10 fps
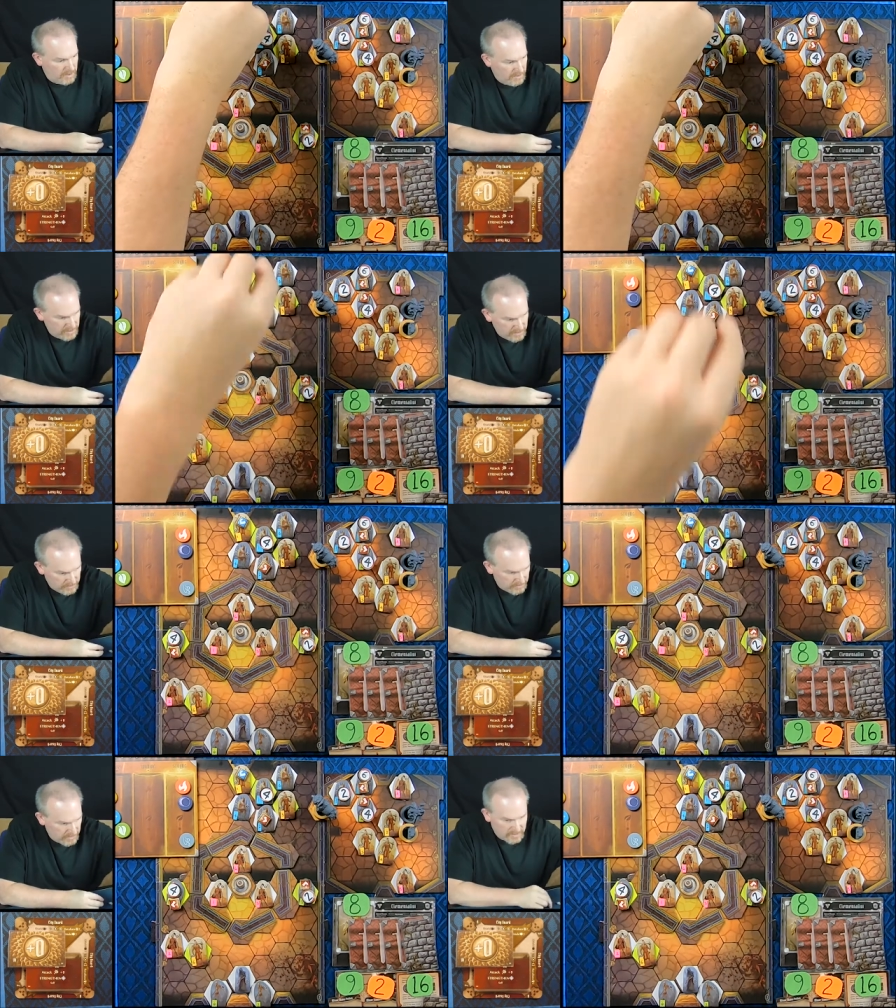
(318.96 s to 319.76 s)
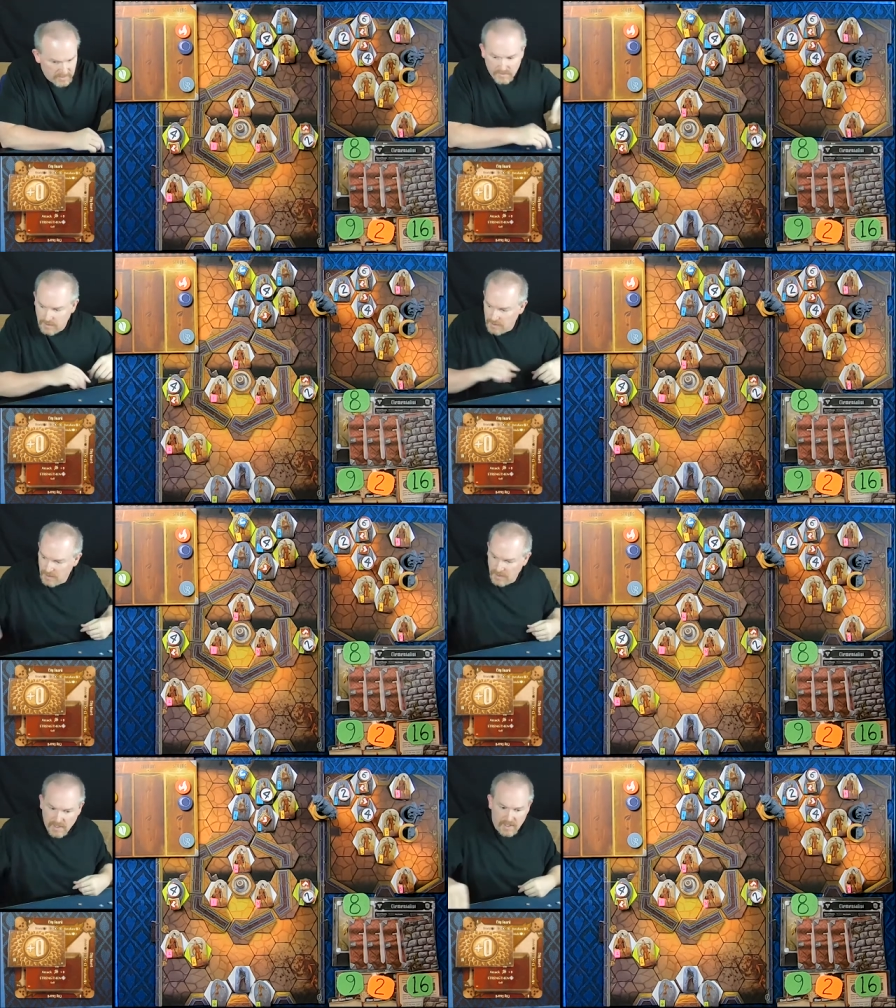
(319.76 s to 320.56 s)
He is strengthened.
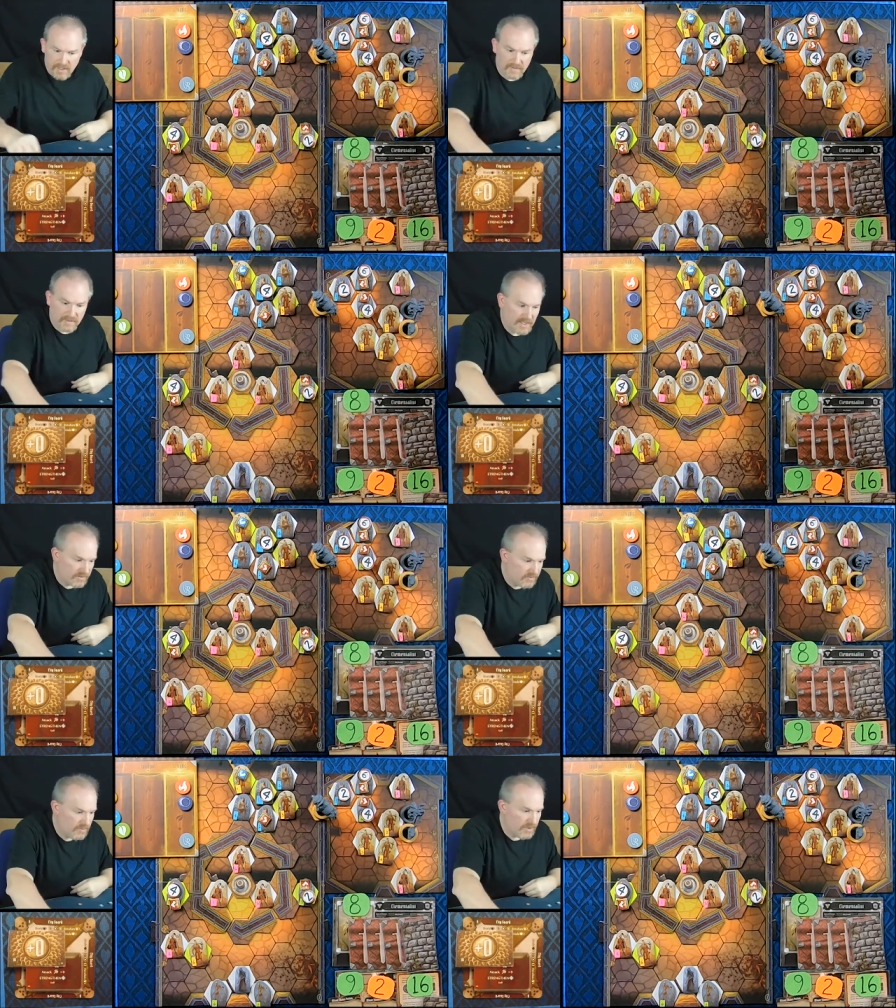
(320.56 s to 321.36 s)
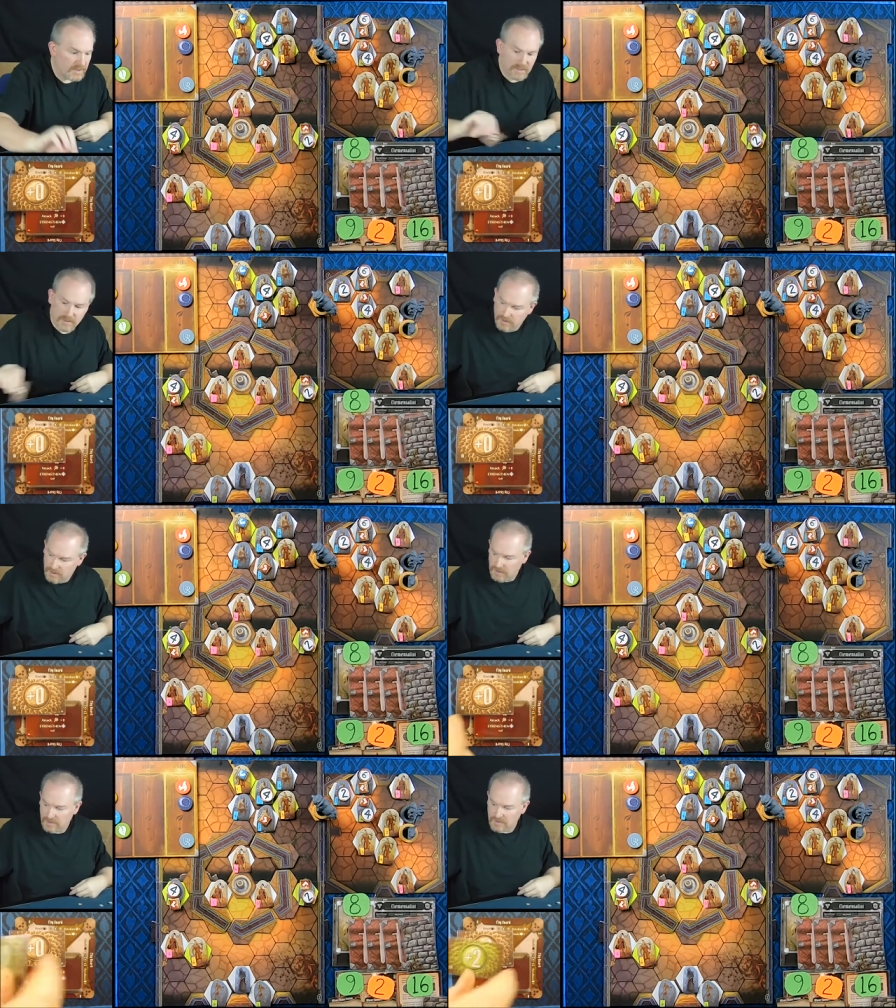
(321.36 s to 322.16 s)
And the next one,
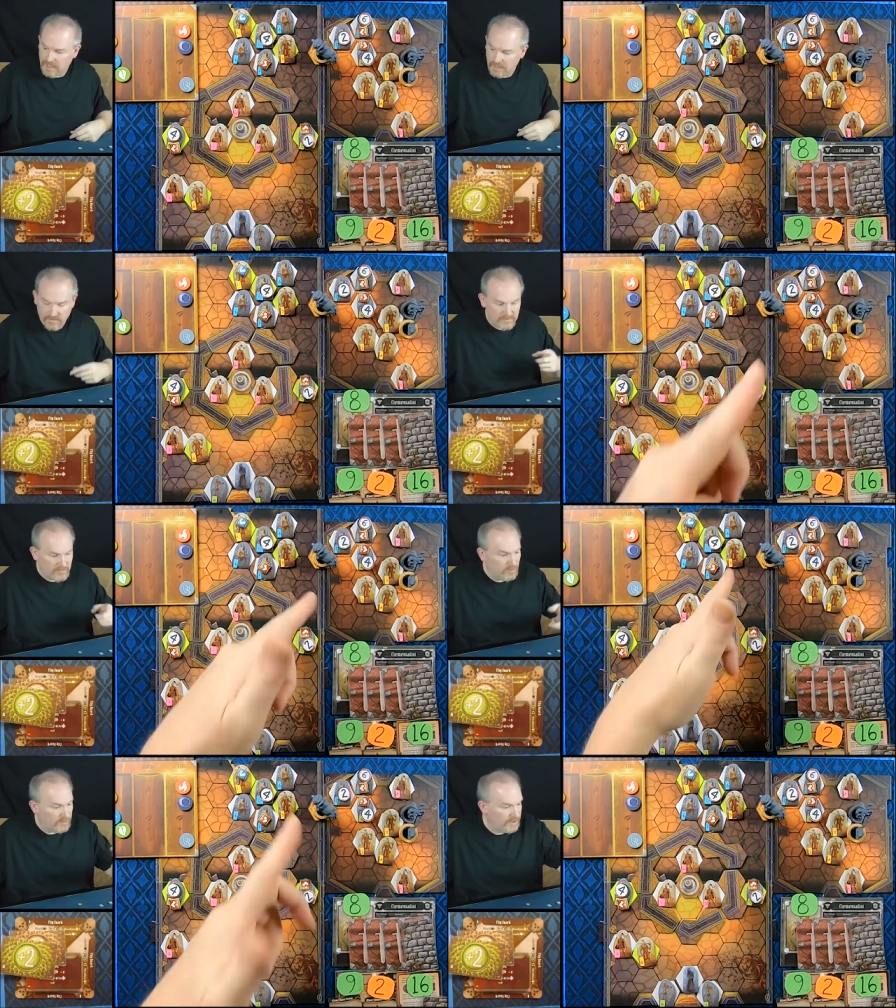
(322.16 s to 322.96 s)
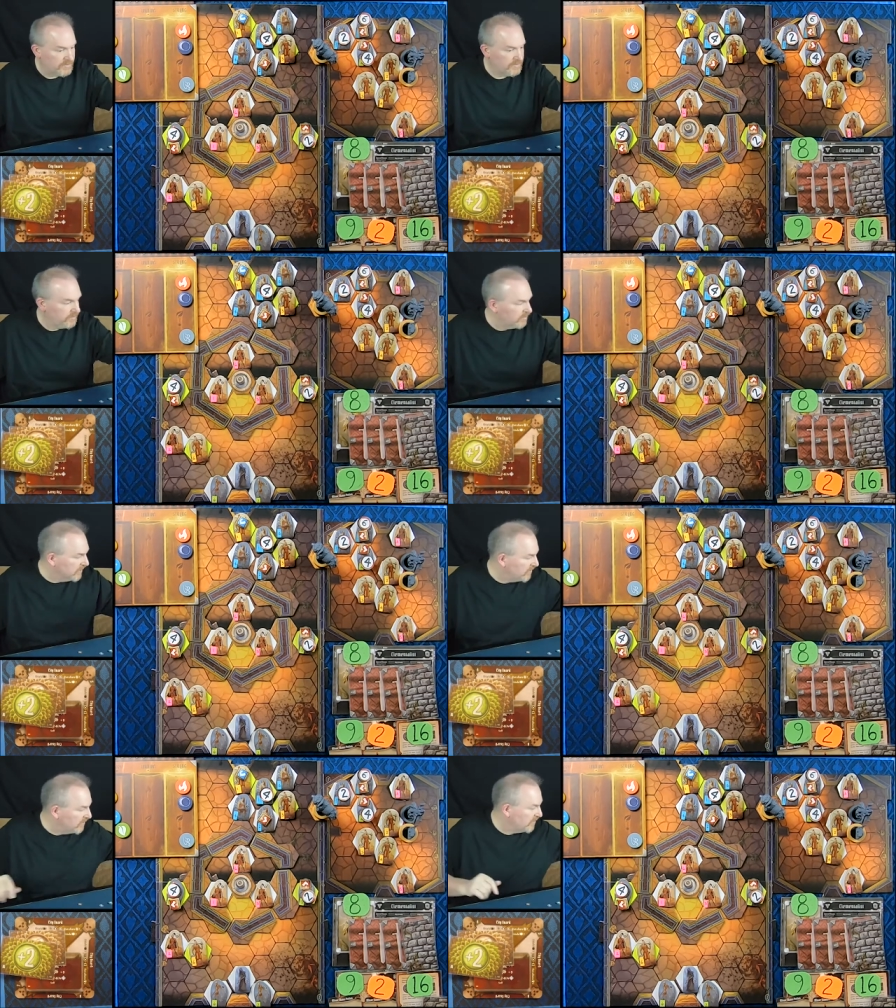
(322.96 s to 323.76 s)
an attack of 4 plus 2
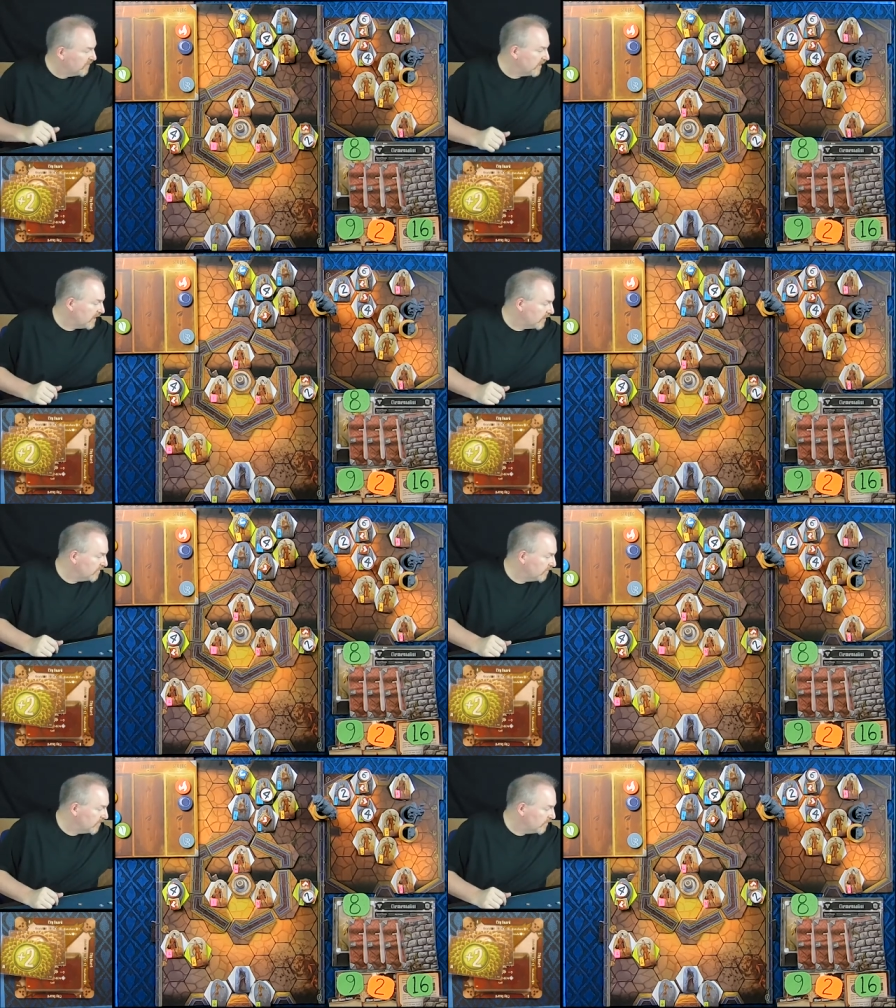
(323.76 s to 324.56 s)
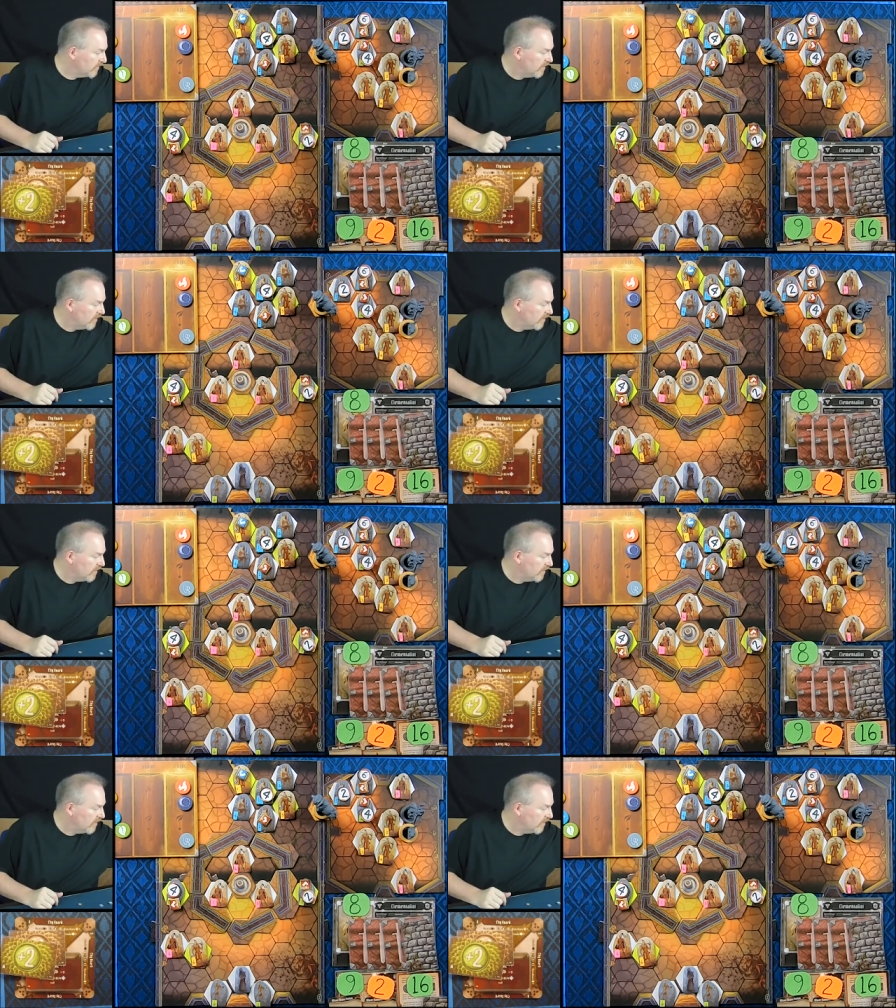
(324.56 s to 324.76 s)
is 6.